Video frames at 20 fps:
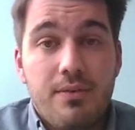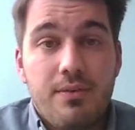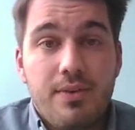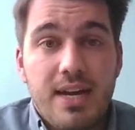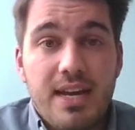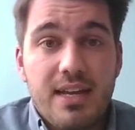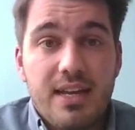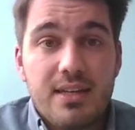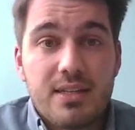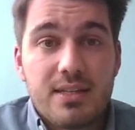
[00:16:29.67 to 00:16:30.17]

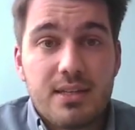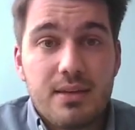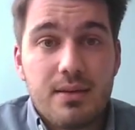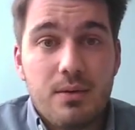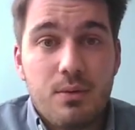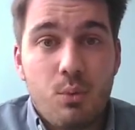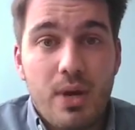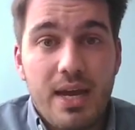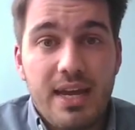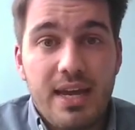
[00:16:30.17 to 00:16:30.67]
find
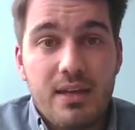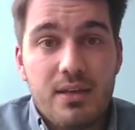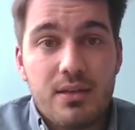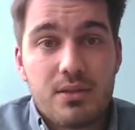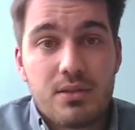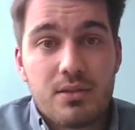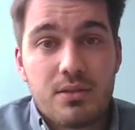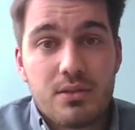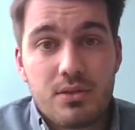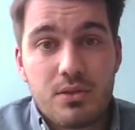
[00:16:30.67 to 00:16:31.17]
a
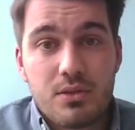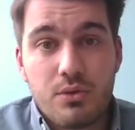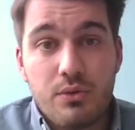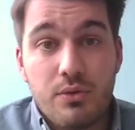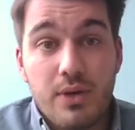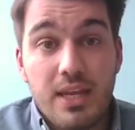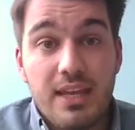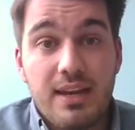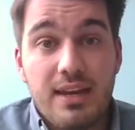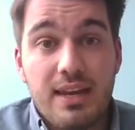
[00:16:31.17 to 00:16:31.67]
way to
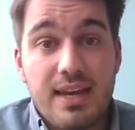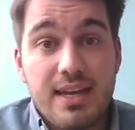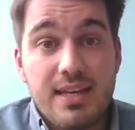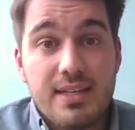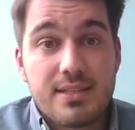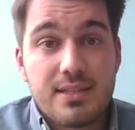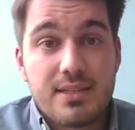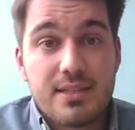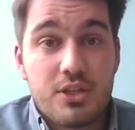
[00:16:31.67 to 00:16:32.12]
realize